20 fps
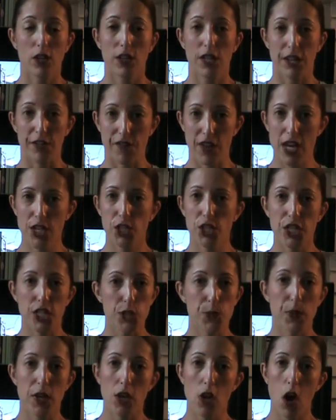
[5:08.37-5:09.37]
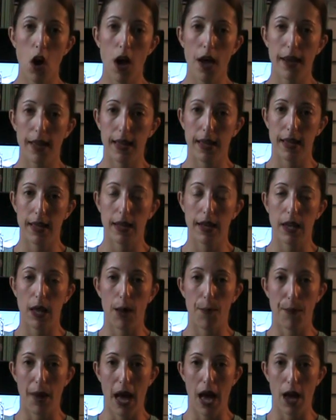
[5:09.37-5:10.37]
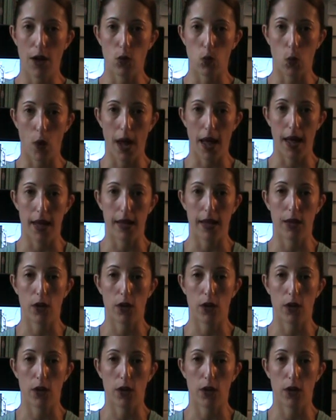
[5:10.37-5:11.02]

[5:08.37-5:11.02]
conventions, but not in a bad way,